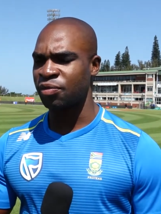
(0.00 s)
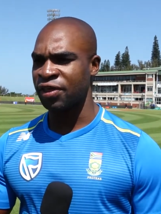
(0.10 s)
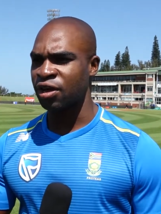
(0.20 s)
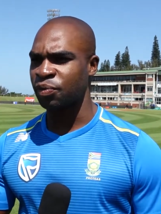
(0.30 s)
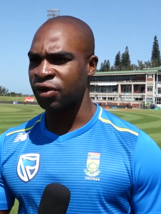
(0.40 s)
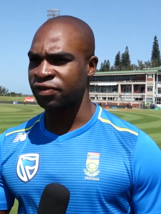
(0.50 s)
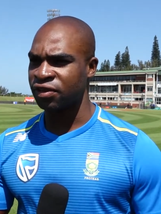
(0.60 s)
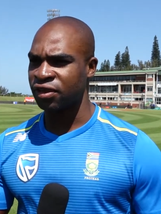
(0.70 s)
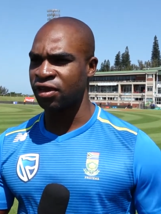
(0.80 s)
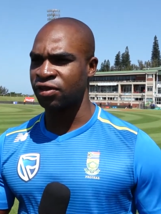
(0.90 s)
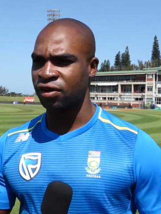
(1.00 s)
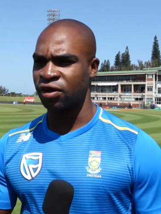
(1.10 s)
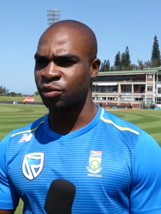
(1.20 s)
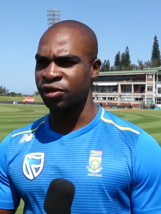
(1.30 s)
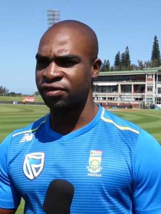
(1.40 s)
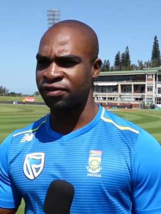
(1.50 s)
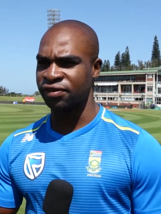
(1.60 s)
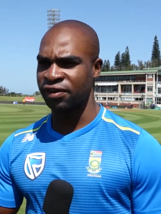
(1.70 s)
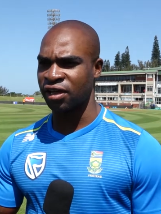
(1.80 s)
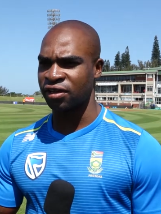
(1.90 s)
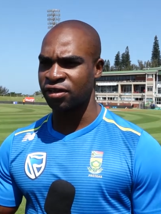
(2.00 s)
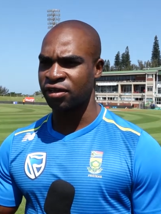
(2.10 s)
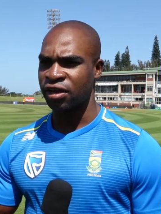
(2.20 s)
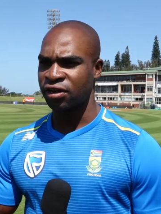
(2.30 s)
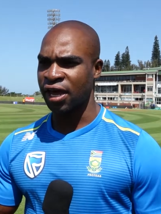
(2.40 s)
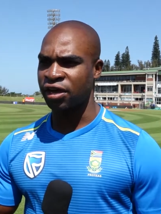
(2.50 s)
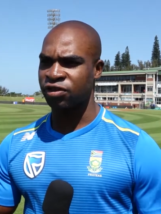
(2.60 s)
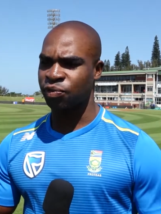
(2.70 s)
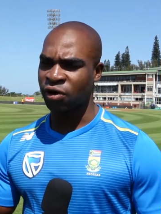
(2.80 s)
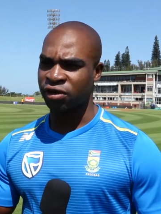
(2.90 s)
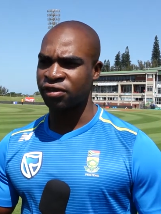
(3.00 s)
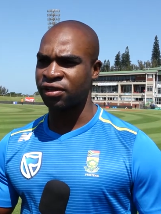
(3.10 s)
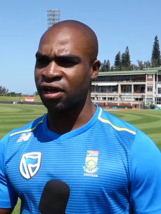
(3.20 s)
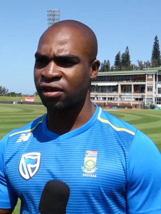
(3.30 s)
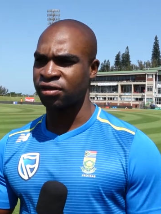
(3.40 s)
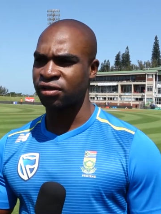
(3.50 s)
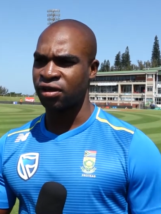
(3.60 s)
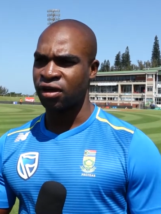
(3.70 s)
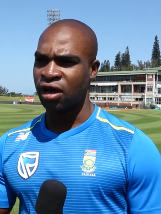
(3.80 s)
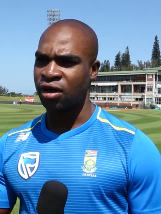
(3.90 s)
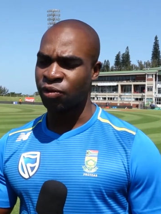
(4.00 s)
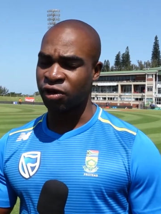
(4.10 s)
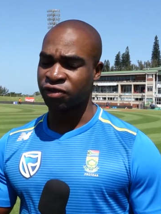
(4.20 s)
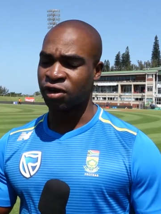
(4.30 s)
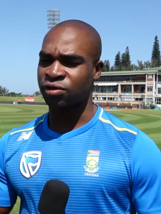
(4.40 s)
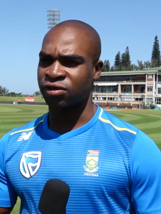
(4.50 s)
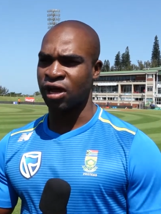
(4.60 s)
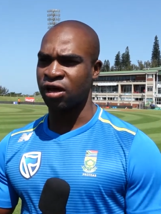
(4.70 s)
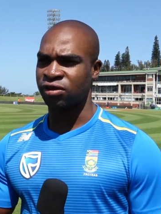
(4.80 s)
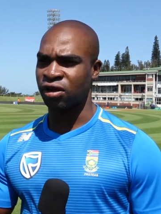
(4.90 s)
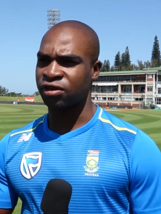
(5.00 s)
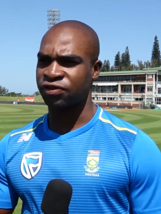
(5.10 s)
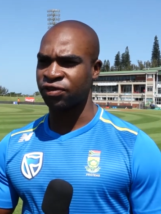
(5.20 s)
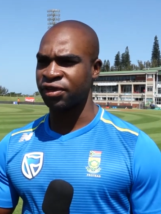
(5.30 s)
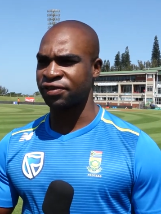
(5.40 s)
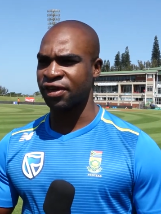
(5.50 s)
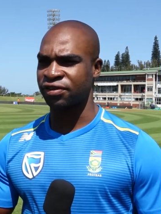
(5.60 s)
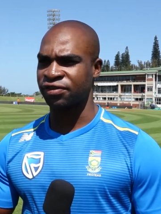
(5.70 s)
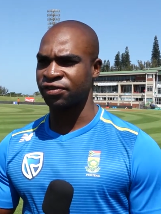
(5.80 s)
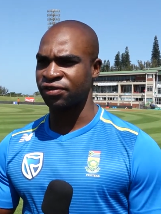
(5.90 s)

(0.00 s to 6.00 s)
their bit in the communities and, you know, actually passing on knowledge to these youngsters.